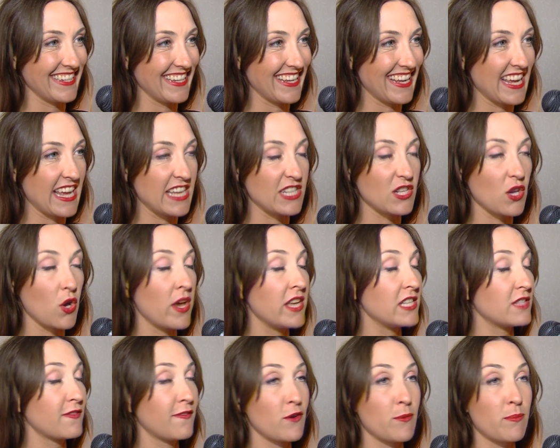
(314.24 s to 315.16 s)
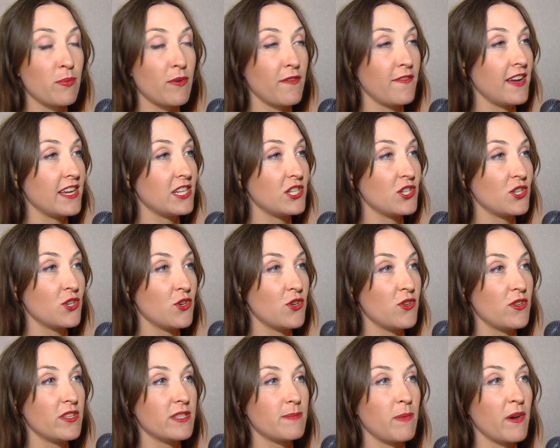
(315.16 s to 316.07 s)
It's it's for
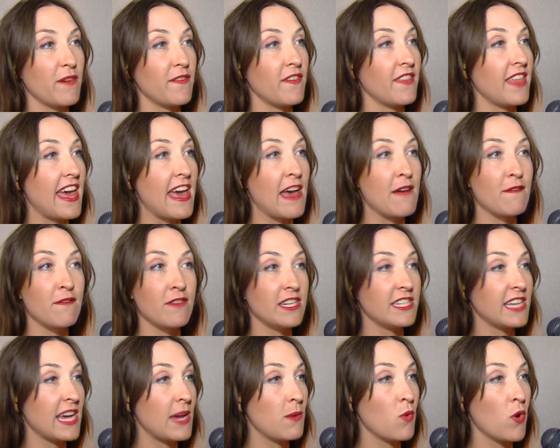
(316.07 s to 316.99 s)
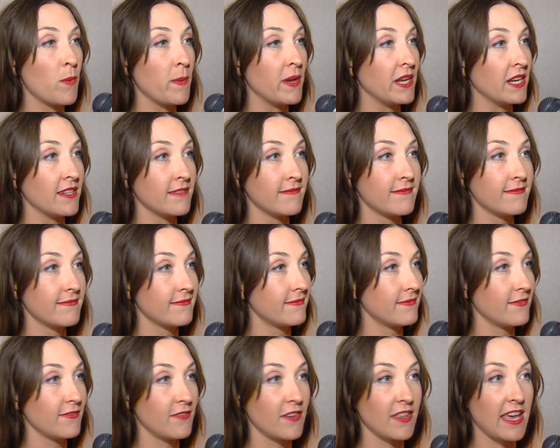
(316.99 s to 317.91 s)
professionals, but for the everyday woman.
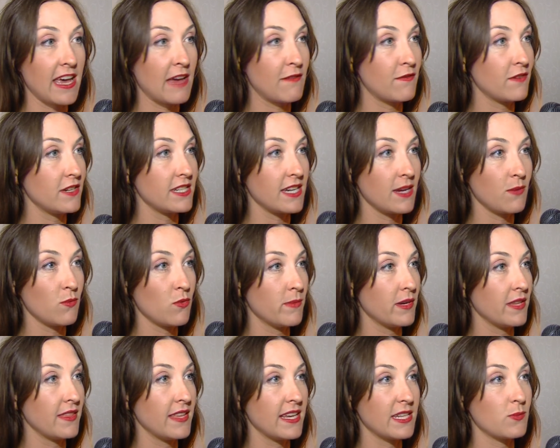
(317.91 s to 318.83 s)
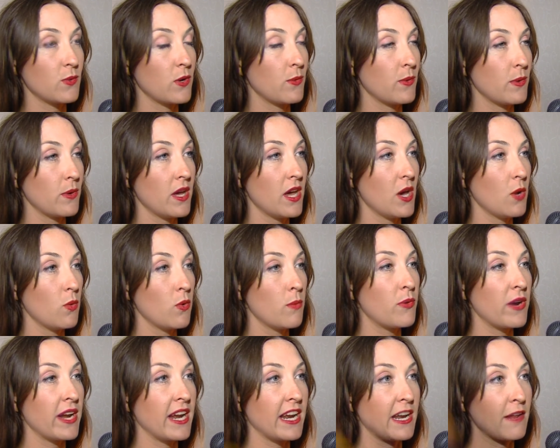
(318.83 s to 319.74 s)
For the everyday woman, that's where we're, we're
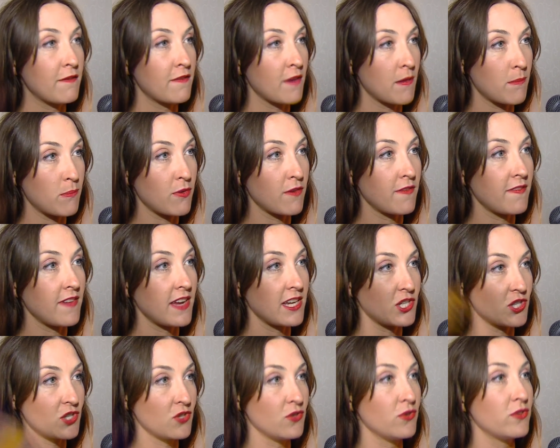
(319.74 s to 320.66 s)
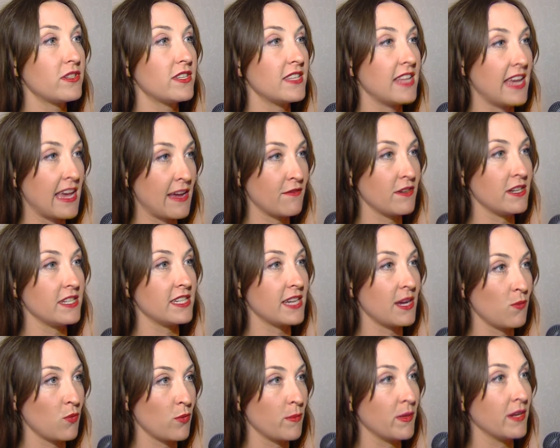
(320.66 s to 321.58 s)
bringing it from professional to the
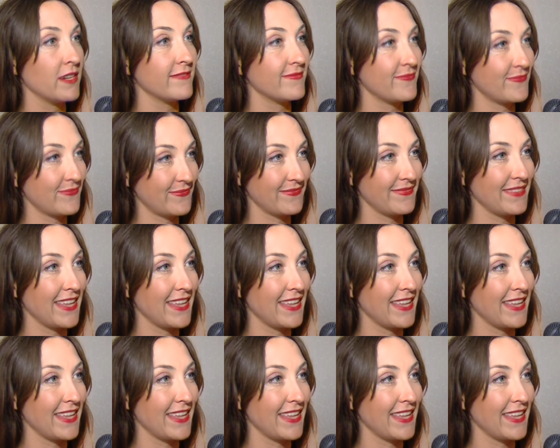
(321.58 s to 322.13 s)
everyday woman.